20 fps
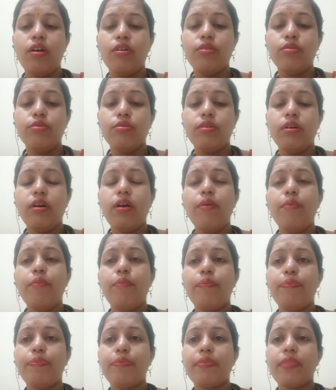to the
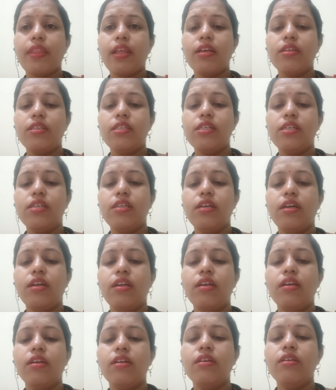
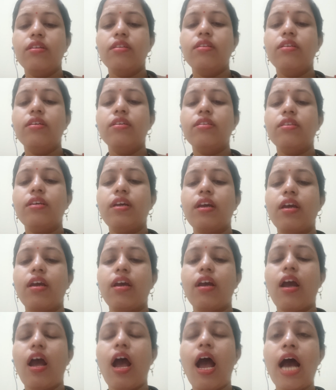cDNA. This
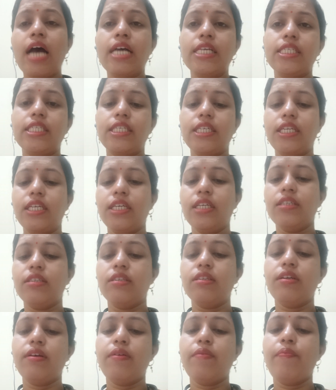R
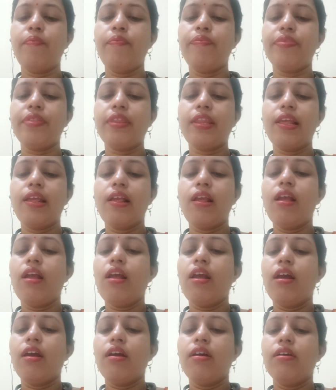series
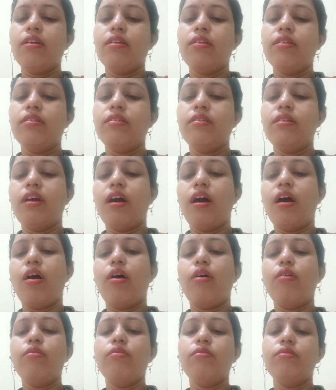
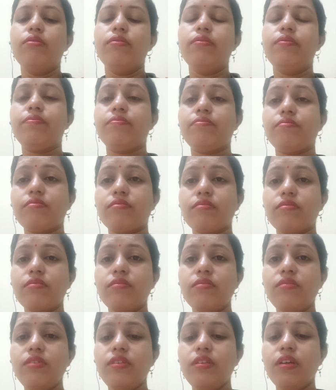now
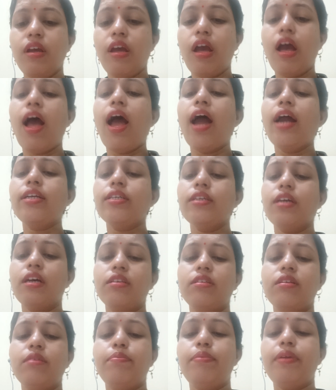acts
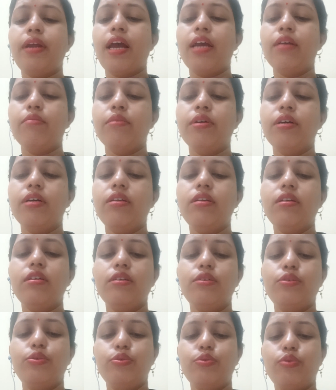as the primer
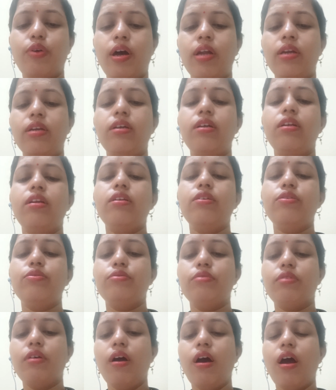to anneal
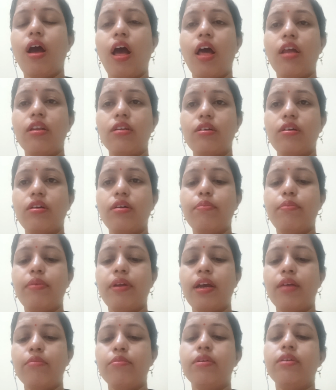to the anchor
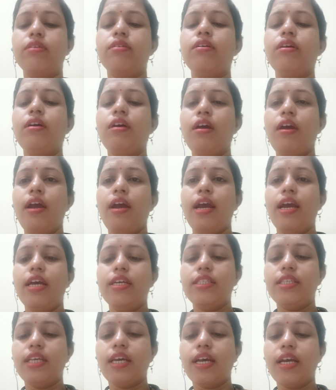primer.
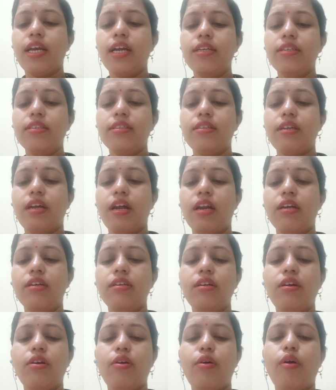A second
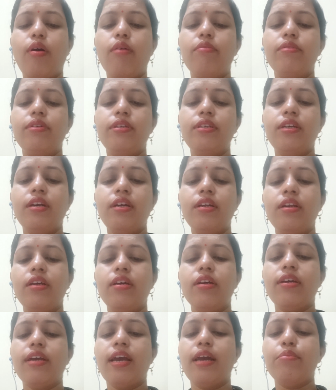strand of
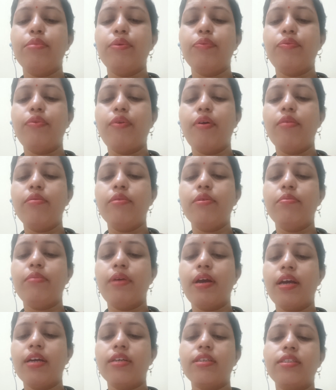DNA can be formed
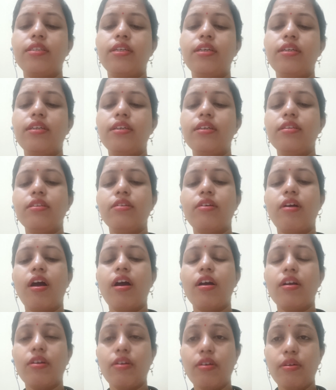by extending the
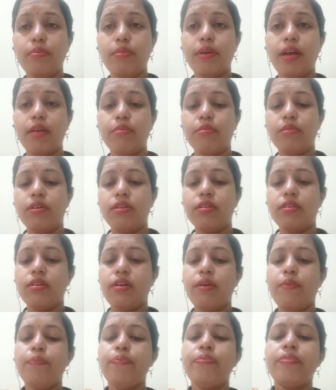anchor primer.
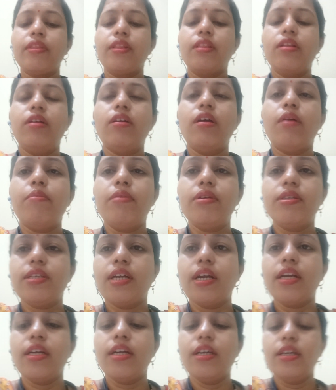The
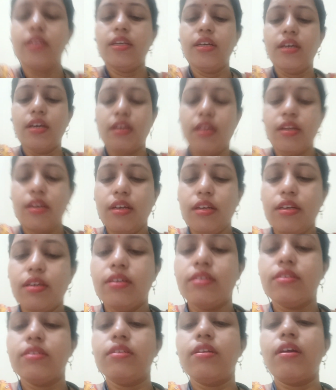double-stranded DNA
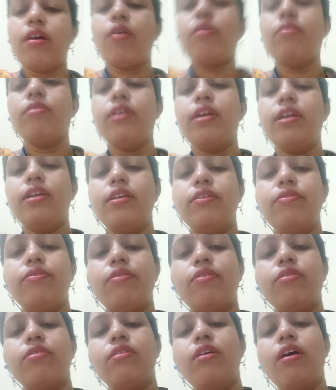is now ready
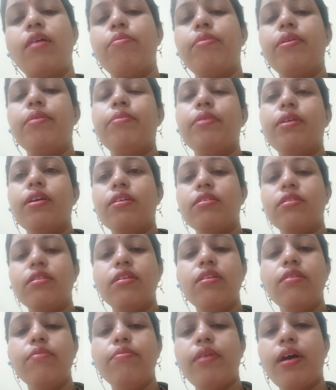for the
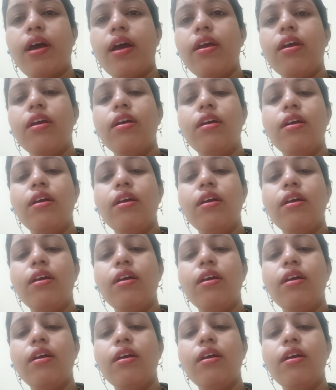amplification by